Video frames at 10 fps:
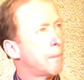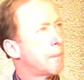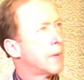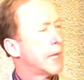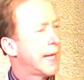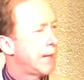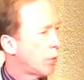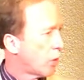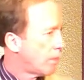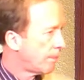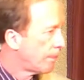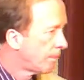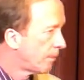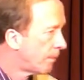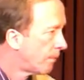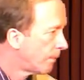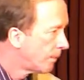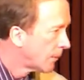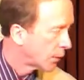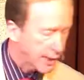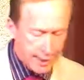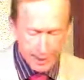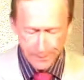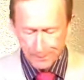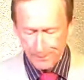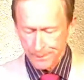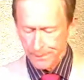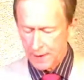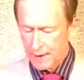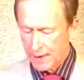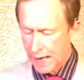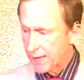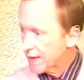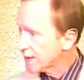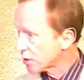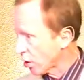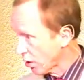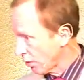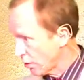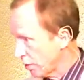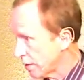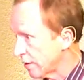label, okay, and this is all good.